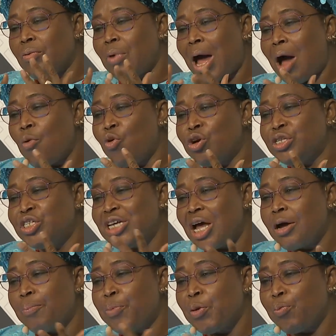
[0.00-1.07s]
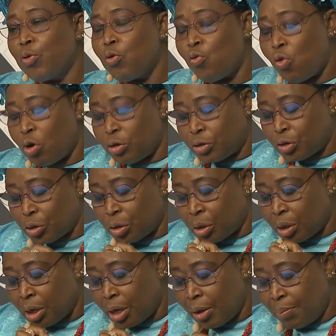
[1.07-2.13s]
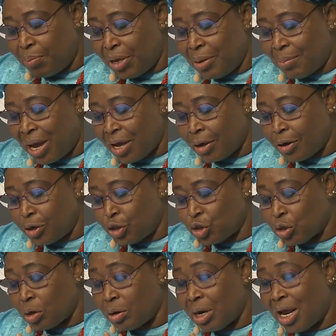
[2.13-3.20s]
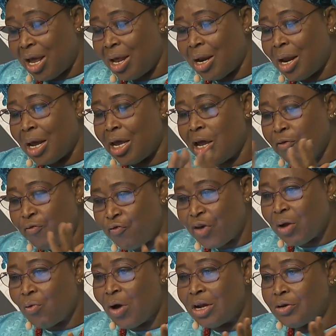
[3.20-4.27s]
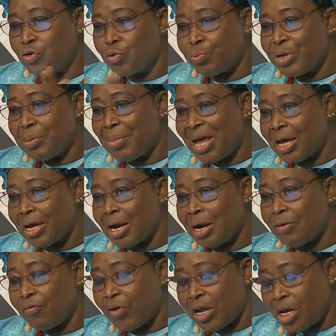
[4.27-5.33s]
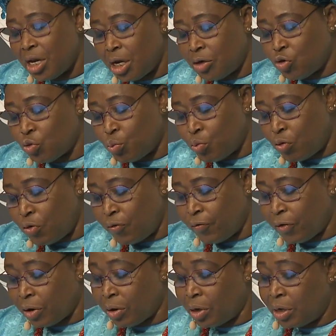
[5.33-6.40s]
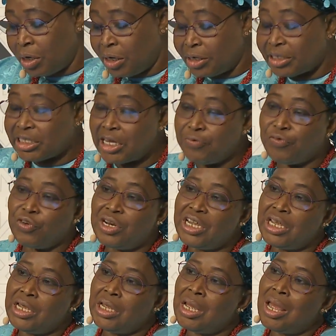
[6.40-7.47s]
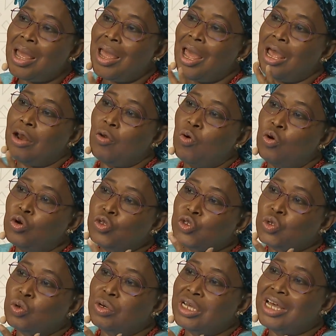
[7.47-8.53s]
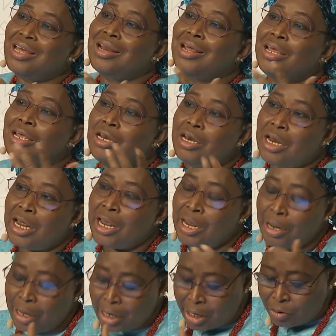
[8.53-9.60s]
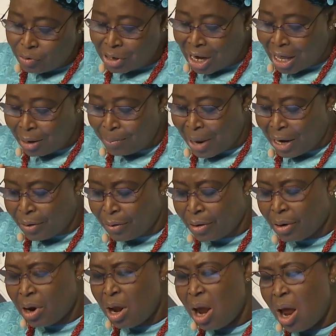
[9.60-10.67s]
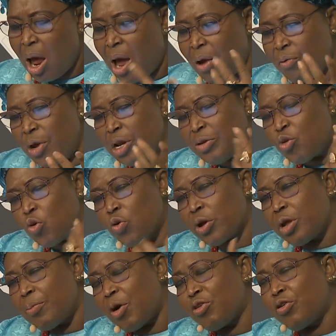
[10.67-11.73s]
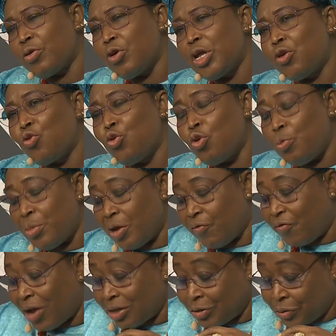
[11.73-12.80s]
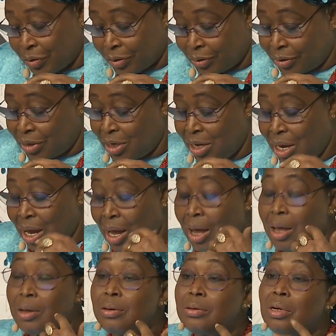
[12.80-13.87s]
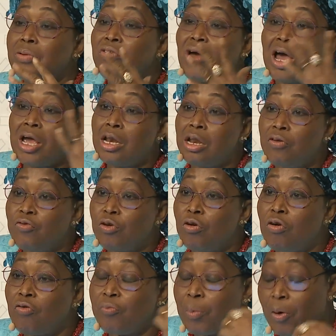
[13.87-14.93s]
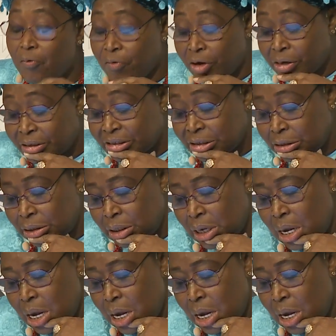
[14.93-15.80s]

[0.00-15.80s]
our young people want to be migration. And if they want to be migrant, they need to move safely and also in a regular manner. I will talk about economic factor. Yeah. High level of poverty